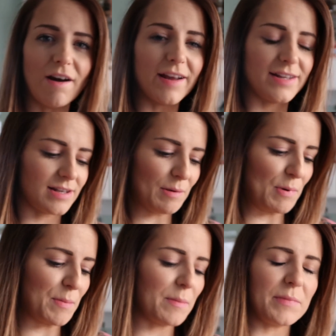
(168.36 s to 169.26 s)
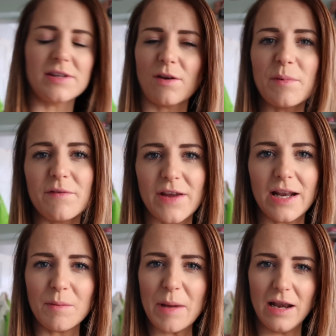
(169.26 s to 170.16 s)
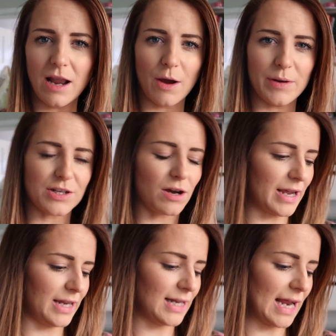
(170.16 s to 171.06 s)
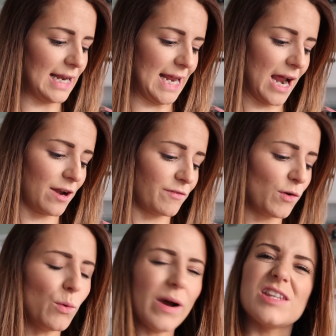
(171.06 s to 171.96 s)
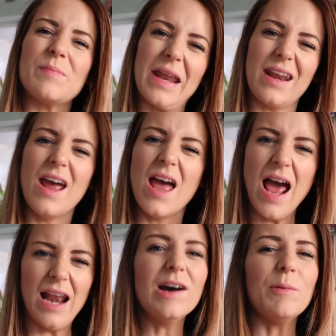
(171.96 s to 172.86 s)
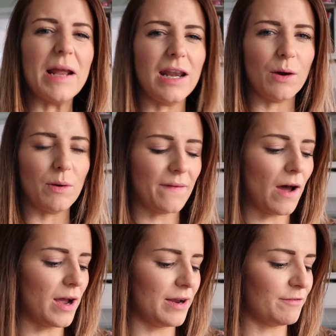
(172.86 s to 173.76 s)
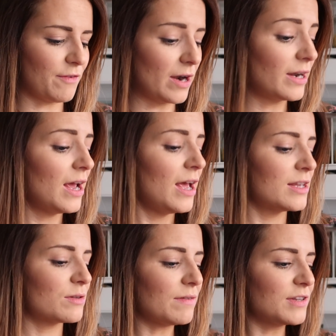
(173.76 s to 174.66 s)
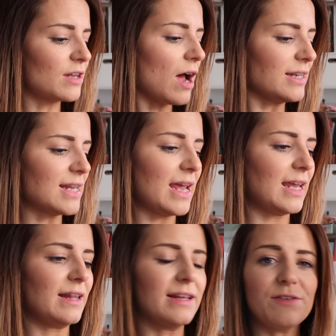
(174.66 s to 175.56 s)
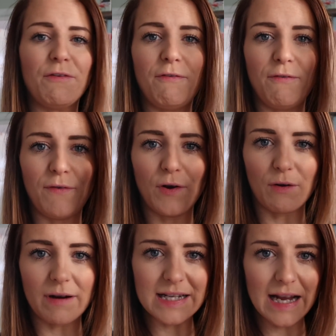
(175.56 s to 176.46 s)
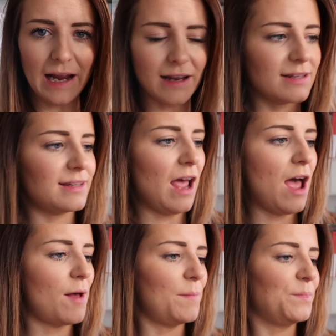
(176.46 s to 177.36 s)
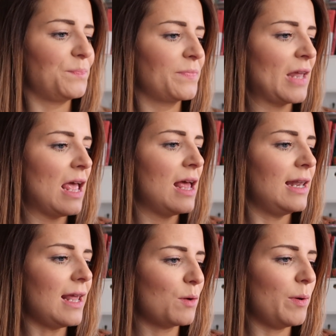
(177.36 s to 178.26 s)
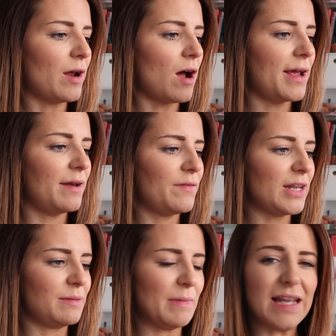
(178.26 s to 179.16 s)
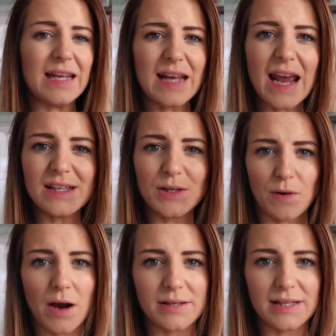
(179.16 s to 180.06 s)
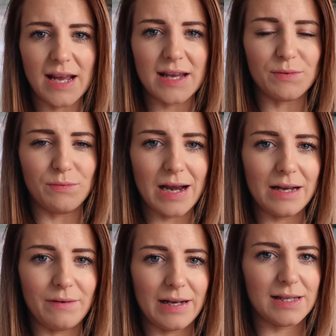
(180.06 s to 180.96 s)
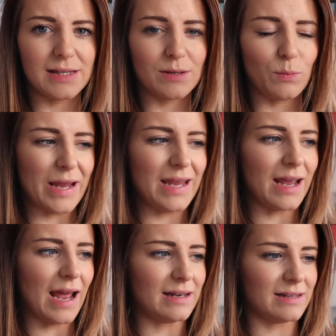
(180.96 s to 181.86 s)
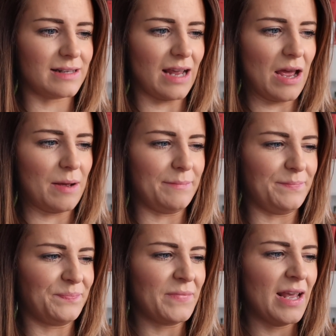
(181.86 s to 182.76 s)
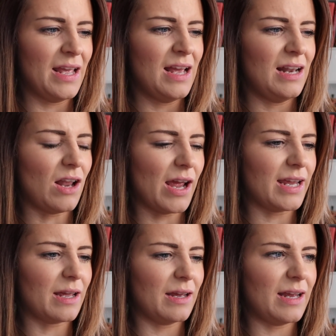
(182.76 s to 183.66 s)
an iron supplement because I've been feeling a bit low and tired lately, and I've always been a little bit low on the iron front. So I've started taking this Floradix. Um, liquid iron and vitamin. It tastes gross. It tastes really, really sweet and um, like,